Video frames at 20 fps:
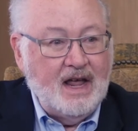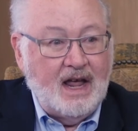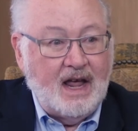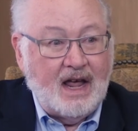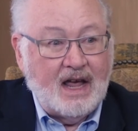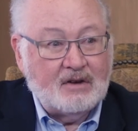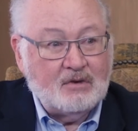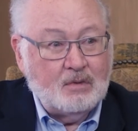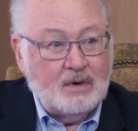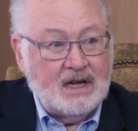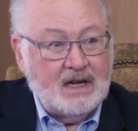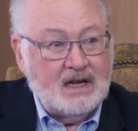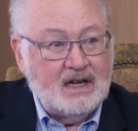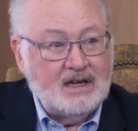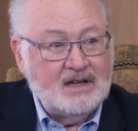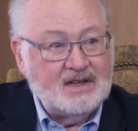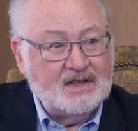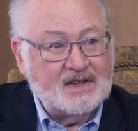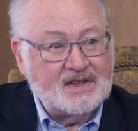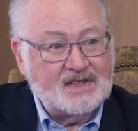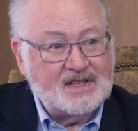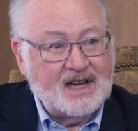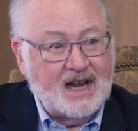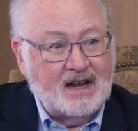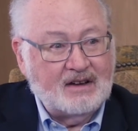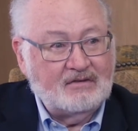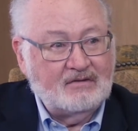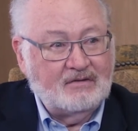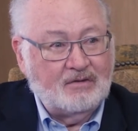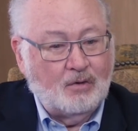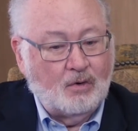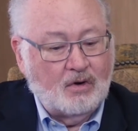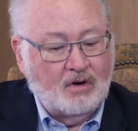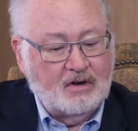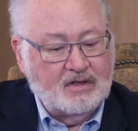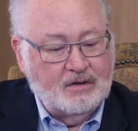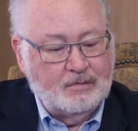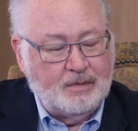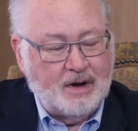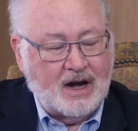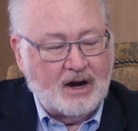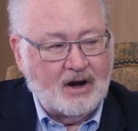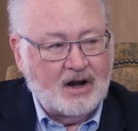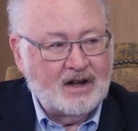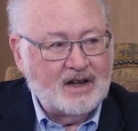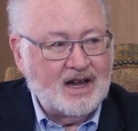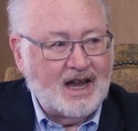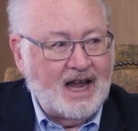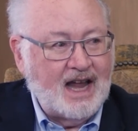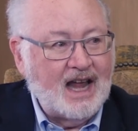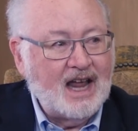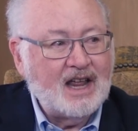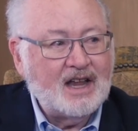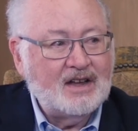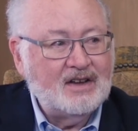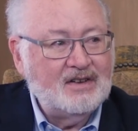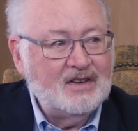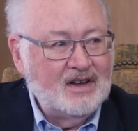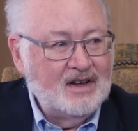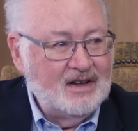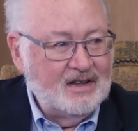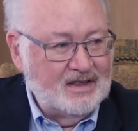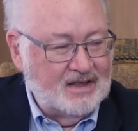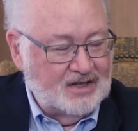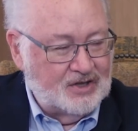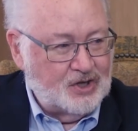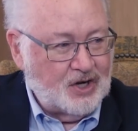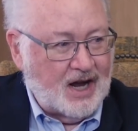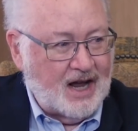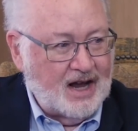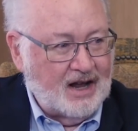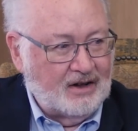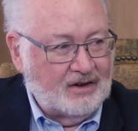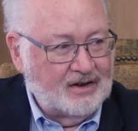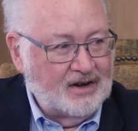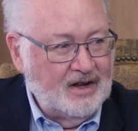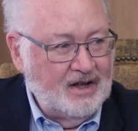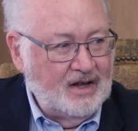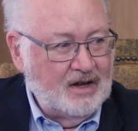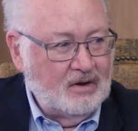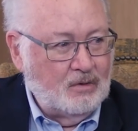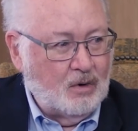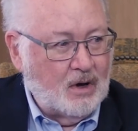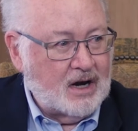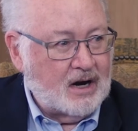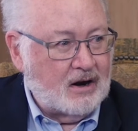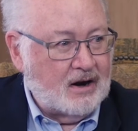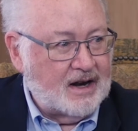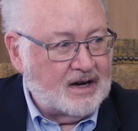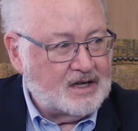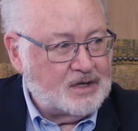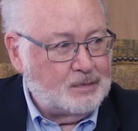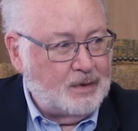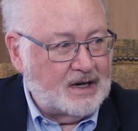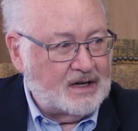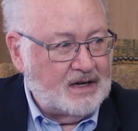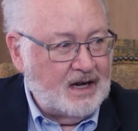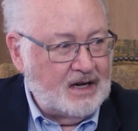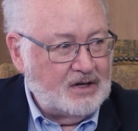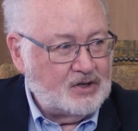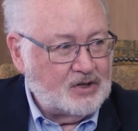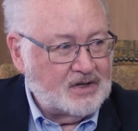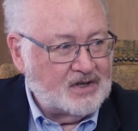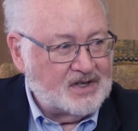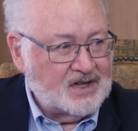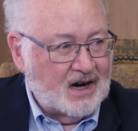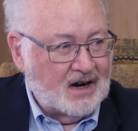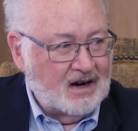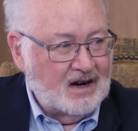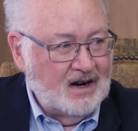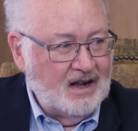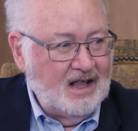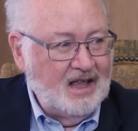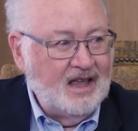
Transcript: And we need to set for the parent and the child what our expectations are.